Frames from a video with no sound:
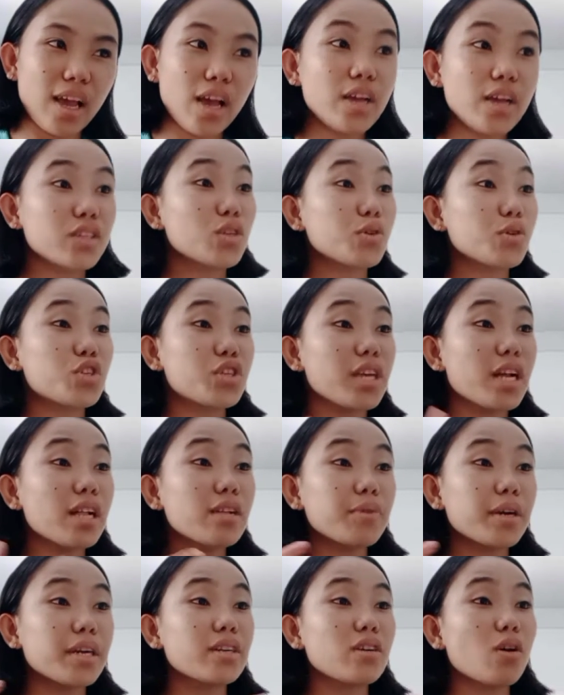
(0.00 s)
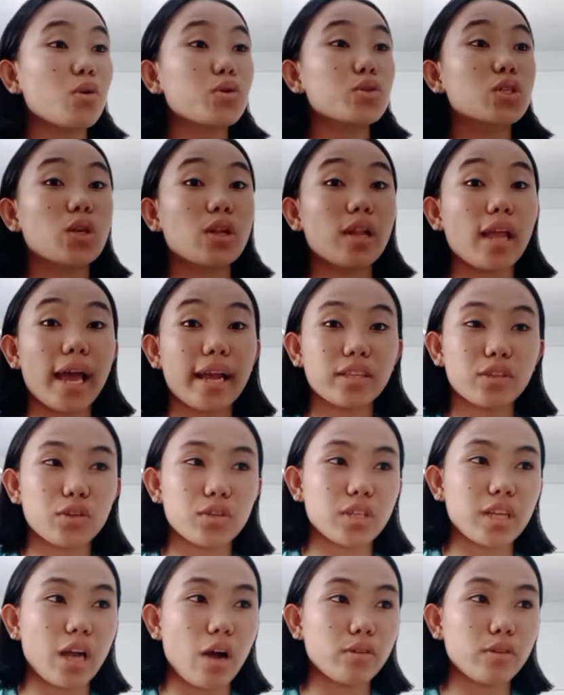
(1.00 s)
So children also like to
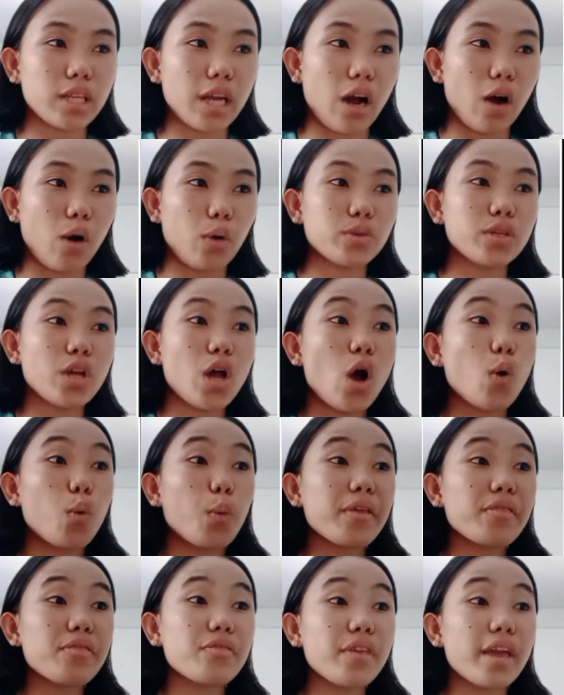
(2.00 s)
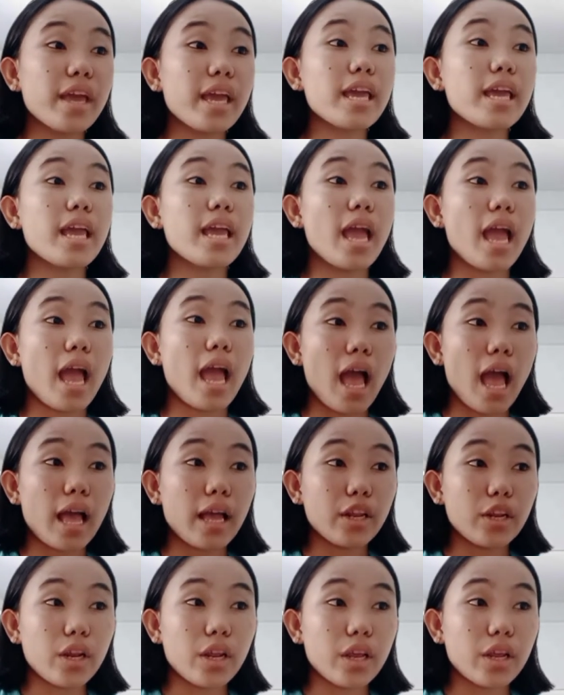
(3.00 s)
shout out when they
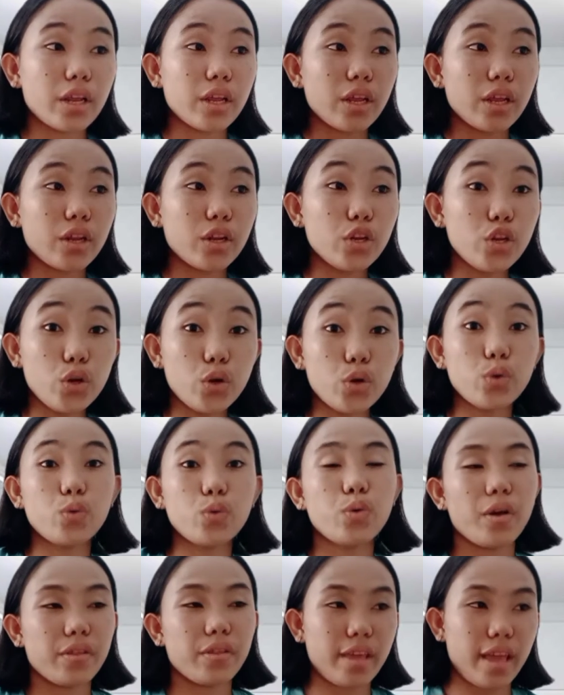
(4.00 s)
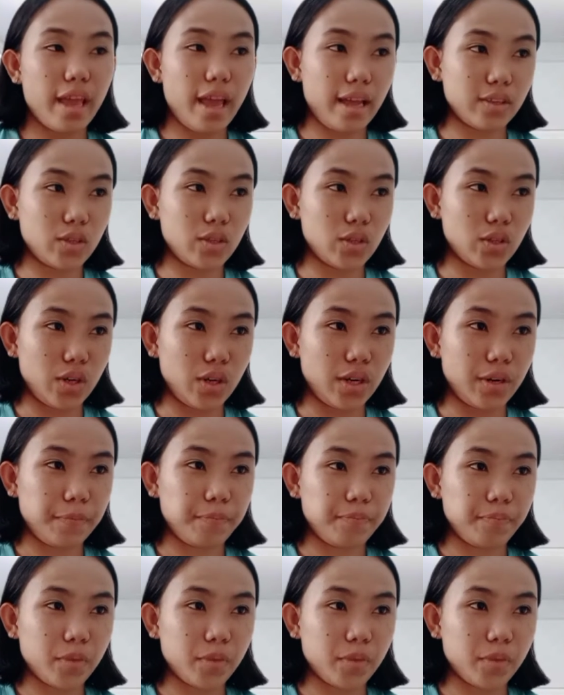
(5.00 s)
knew the answer.